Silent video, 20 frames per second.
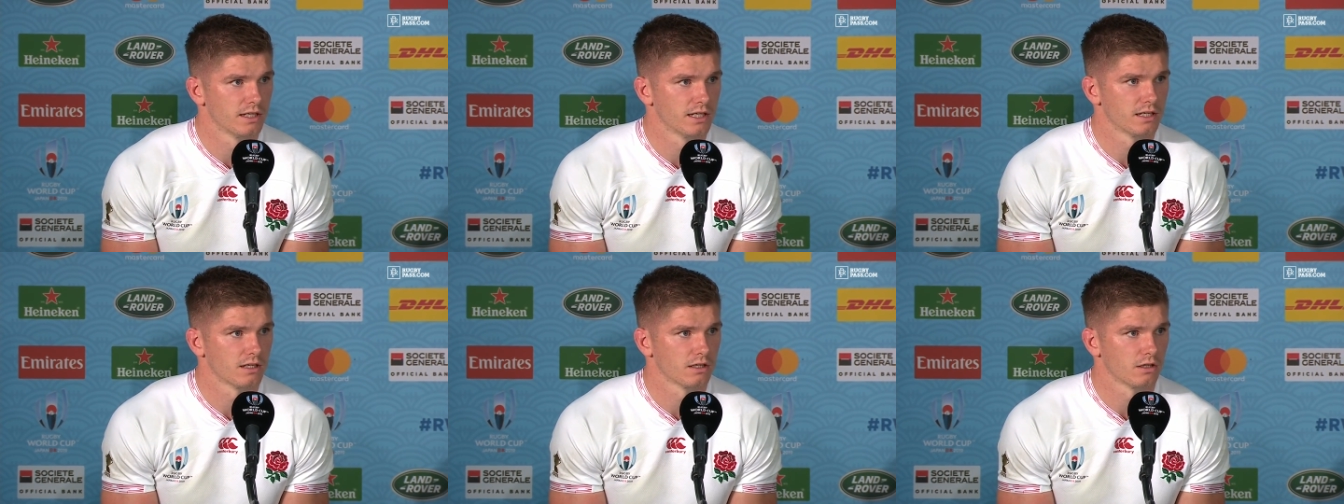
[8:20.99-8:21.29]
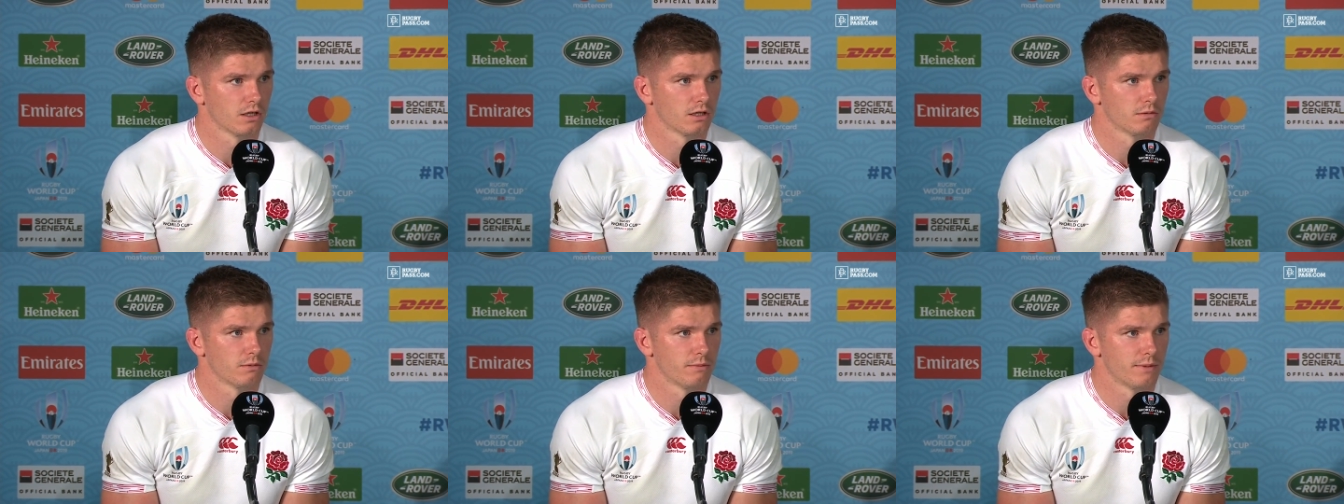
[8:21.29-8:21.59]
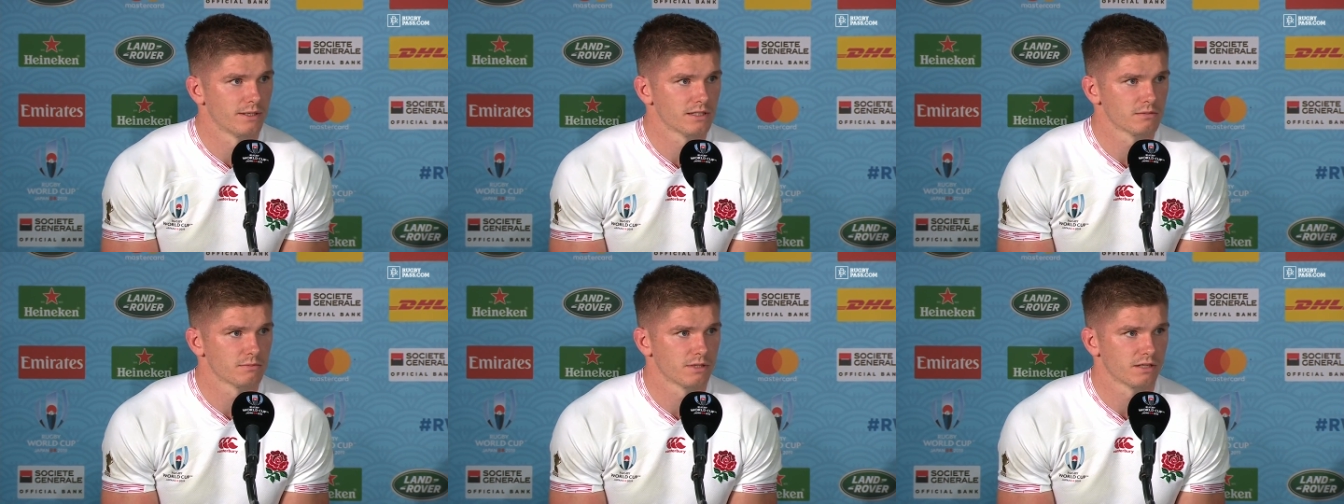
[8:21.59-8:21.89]
and they had a lot
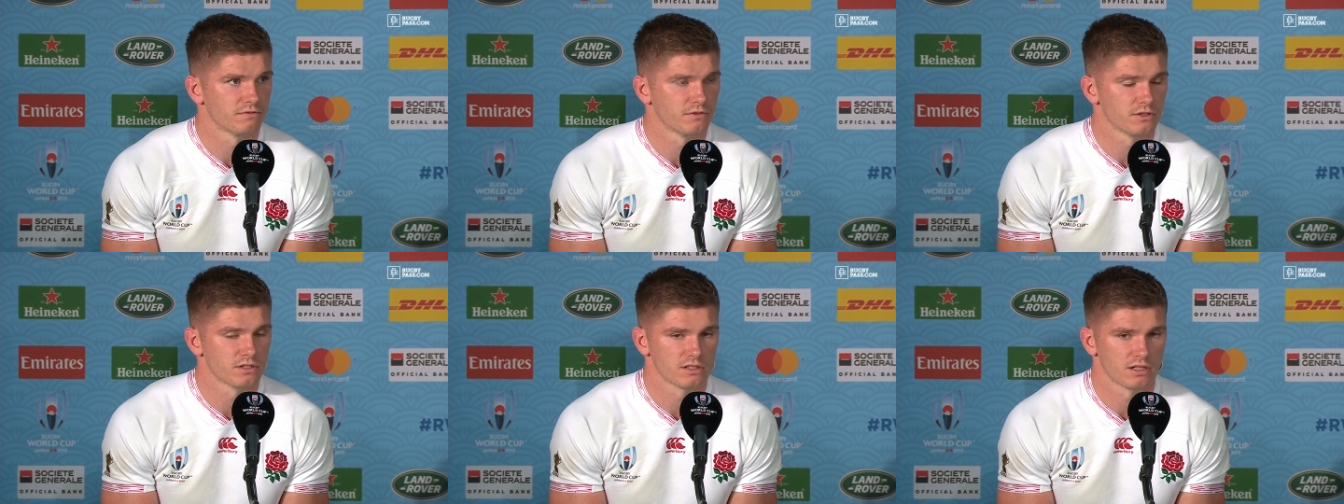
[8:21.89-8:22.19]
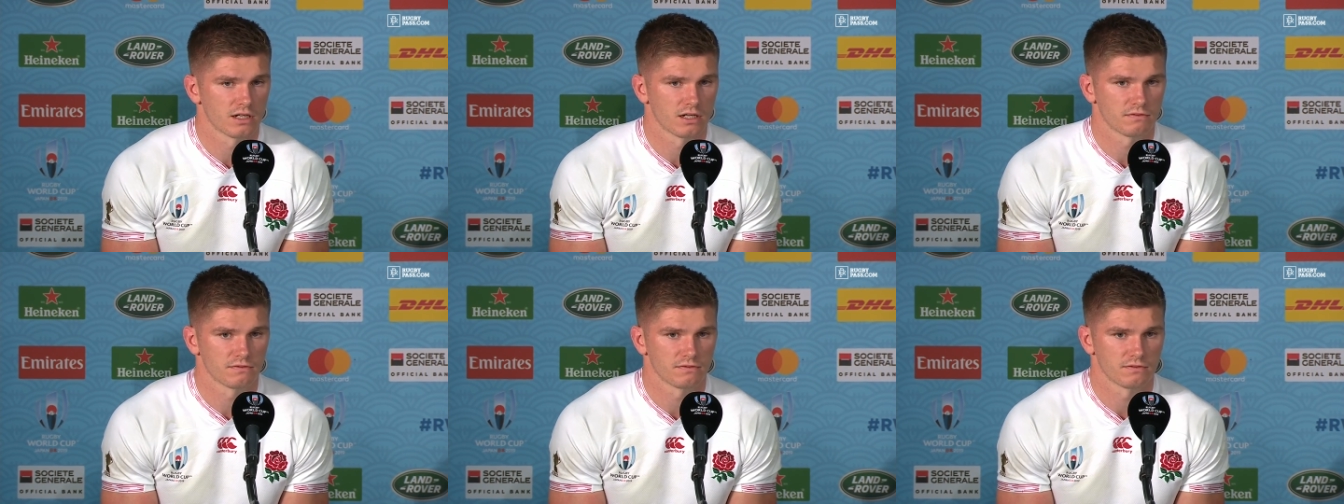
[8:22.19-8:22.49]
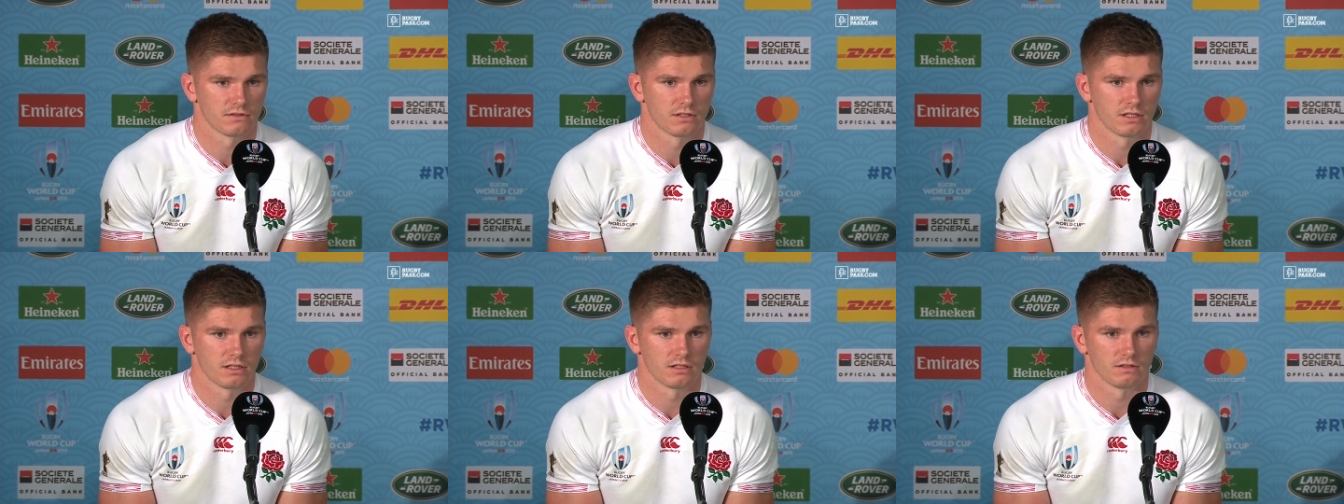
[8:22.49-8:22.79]
of momentum that first
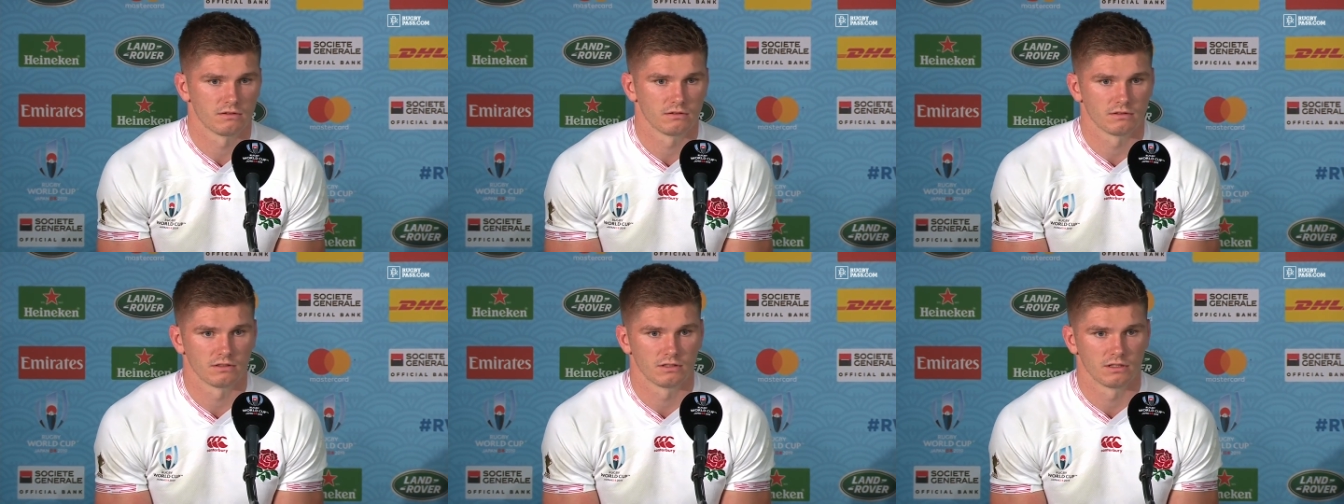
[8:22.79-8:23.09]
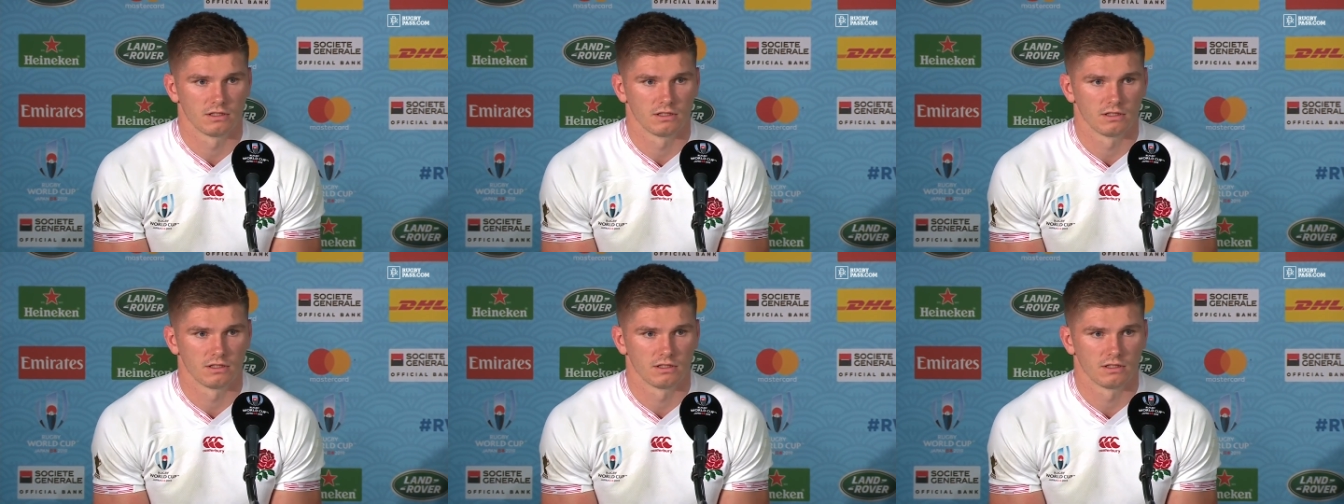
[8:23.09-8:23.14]
half. Uh,